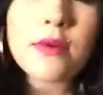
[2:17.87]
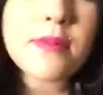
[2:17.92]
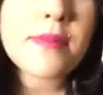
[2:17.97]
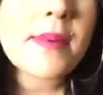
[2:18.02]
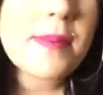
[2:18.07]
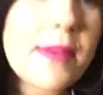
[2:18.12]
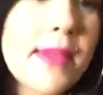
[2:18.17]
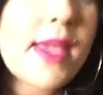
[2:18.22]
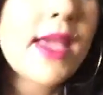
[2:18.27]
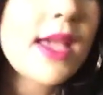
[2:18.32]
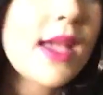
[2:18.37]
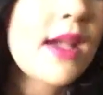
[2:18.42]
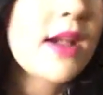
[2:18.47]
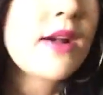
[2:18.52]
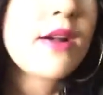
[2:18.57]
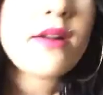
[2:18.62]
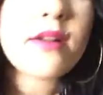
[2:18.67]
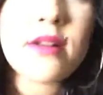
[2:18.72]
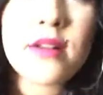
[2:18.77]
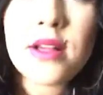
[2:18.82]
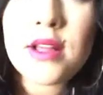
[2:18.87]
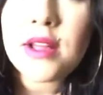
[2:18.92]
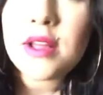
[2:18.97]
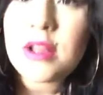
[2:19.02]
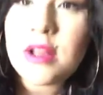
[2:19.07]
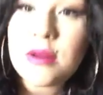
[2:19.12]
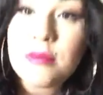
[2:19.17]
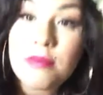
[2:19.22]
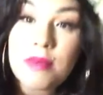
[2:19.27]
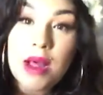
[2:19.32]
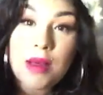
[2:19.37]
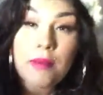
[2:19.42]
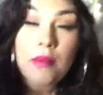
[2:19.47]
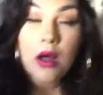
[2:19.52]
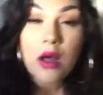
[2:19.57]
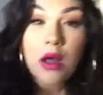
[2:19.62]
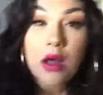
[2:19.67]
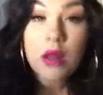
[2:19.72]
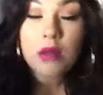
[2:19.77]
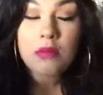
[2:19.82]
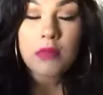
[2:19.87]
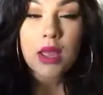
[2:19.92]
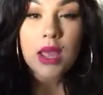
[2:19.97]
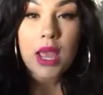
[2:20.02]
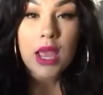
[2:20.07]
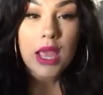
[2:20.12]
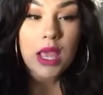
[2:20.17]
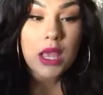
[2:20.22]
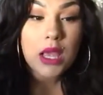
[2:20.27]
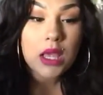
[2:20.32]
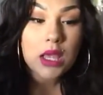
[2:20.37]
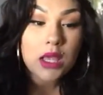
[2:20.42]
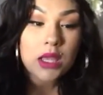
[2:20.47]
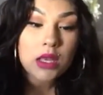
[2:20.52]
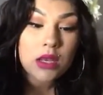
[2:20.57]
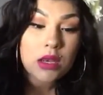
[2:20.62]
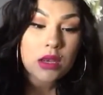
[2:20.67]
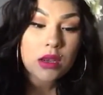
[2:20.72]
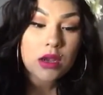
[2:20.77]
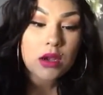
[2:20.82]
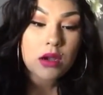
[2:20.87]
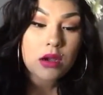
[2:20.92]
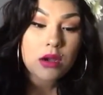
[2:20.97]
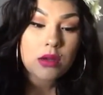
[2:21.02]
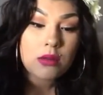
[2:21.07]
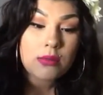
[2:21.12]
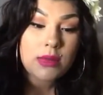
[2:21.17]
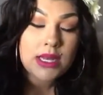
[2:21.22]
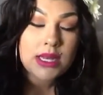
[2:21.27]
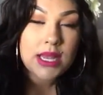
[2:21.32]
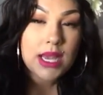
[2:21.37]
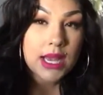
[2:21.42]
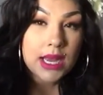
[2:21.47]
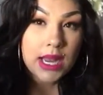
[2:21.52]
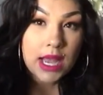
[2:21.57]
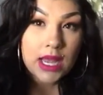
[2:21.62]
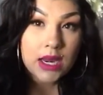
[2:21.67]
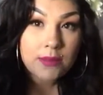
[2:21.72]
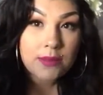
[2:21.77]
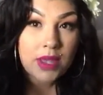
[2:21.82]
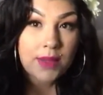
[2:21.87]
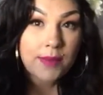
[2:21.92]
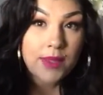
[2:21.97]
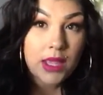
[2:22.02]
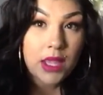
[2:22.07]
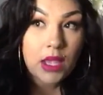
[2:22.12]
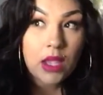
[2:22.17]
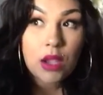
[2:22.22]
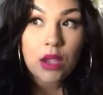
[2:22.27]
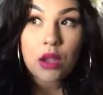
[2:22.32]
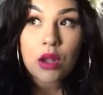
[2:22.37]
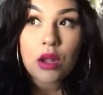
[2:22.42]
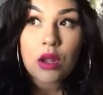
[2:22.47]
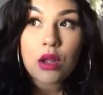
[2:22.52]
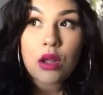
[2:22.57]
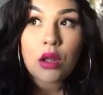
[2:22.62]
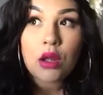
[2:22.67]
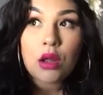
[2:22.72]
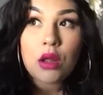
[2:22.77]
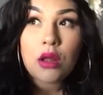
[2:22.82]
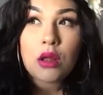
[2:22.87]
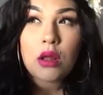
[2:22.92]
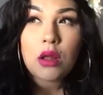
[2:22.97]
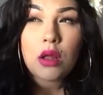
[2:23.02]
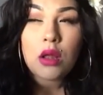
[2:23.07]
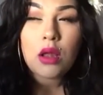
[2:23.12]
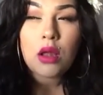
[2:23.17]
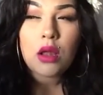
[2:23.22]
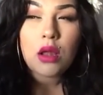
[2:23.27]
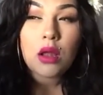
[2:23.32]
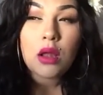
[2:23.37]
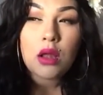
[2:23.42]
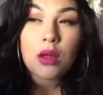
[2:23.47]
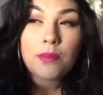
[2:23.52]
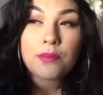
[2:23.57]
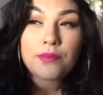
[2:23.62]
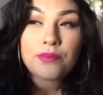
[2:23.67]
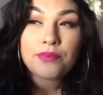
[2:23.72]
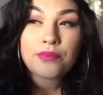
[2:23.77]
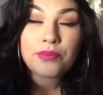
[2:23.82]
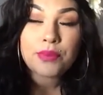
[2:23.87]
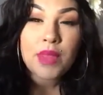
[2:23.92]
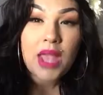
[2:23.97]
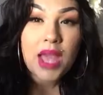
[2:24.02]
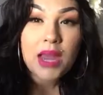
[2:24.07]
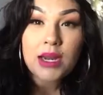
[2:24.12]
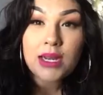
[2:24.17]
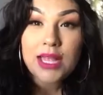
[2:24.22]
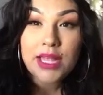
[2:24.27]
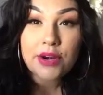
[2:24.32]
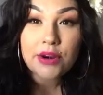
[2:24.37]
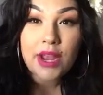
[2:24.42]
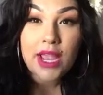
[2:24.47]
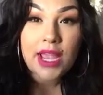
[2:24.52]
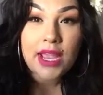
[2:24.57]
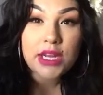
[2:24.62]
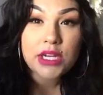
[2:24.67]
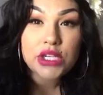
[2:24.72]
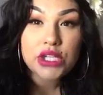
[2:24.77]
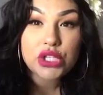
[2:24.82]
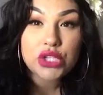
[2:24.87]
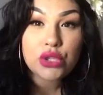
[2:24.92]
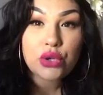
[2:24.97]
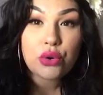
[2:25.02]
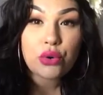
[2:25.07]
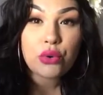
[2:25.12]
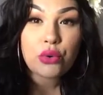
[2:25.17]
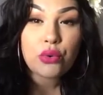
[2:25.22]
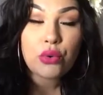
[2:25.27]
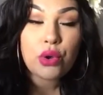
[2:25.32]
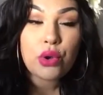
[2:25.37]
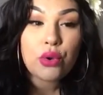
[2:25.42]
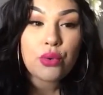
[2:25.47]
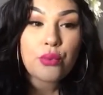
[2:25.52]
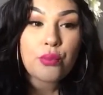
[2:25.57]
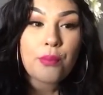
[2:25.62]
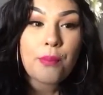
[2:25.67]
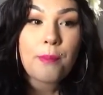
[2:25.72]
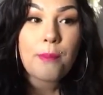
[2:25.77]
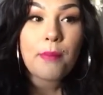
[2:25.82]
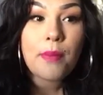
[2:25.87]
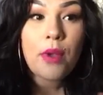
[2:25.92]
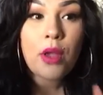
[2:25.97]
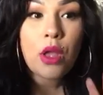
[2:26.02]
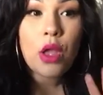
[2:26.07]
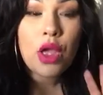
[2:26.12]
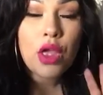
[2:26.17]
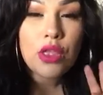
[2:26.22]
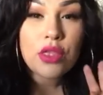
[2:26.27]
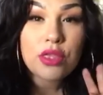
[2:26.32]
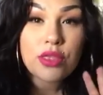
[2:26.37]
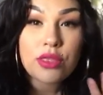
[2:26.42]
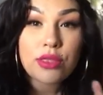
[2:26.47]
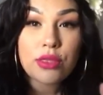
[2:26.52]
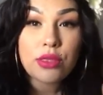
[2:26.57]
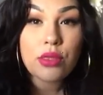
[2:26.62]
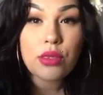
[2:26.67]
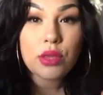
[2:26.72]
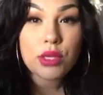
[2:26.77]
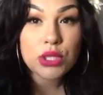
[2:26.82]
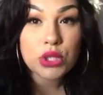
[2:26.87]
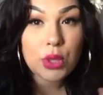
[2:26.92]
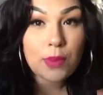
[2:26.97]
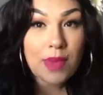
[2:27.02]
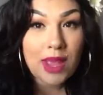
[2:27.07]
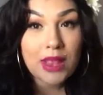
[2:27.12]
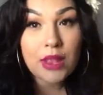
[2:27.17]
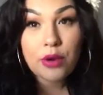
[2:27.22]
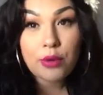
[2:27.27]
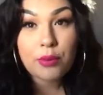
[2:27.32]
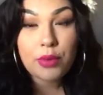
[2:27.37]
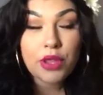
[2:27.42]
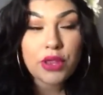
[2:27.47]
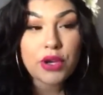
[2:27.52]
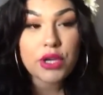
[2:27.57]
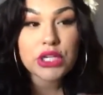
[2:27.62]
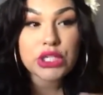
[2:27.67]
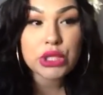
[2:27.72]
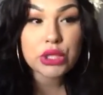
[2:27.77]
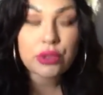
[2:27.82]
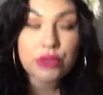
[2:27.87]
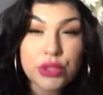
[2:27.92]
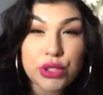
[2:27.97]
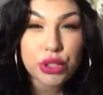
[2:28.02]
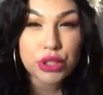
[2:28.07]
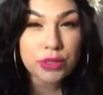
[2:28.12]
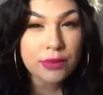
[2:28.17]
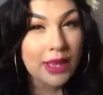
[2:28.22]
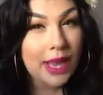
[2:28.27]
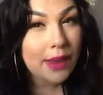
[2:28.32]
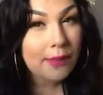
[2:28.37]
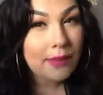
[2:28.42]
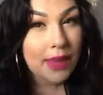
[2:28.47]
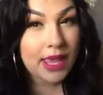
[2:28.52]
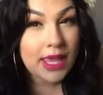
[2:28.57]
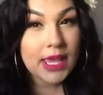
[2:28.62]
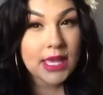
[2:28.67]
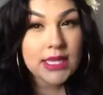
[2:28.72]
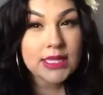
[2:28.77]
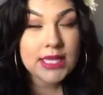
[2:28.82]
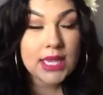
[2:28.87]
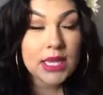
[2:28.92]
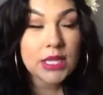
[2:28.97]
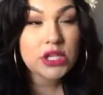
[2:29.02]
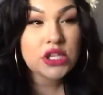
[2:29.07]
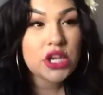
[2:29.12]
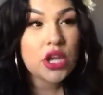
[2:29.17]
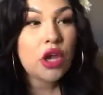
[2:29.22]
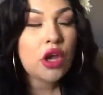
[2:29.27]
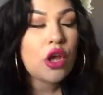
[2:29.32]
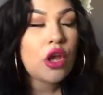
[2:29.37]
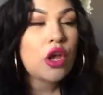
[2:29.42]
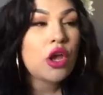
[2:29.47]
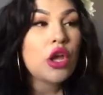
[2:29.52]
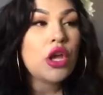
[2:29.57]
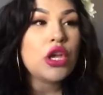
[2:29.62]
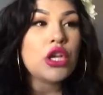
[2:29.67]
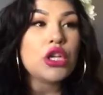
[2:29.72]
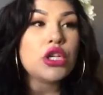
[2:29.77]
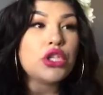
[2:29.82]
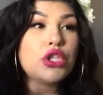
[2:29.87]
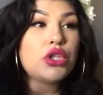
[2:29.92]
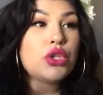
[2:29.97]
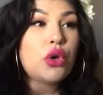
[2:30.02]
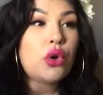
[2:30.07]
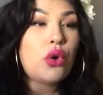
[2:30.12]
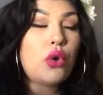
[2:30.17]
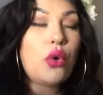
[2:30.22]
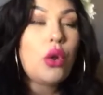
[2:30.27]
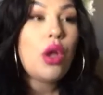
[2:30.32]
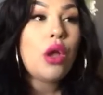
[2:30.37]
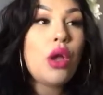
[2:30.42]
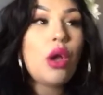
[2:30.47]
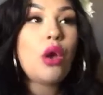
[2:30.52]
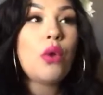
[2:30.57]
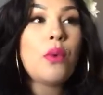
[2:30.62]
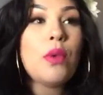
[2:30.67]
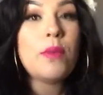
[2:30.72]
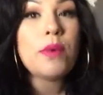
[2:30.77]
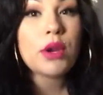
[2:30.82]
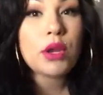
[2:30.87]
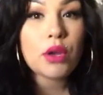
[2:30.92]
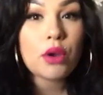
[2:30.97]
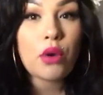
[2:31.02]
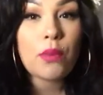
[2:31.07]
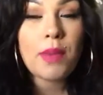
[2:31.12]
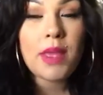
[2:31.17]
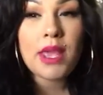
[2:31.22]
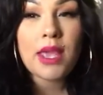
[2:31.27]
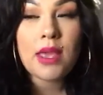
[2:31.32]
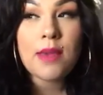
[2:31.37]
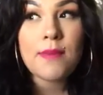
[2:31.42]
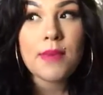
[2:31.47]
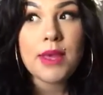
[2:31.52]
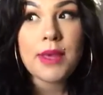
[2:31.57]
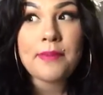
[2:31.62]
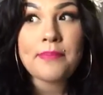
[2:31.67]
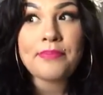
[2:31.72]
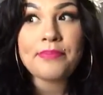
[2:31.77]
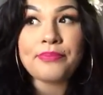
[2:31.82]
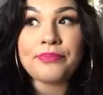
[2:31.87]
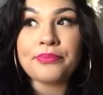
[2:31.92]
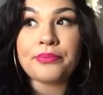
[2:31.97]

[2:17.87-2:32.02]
you a baby my mom and my dad had a baby um, at a later age so so my little brother is closer to like my kid's age so we want to go pick him up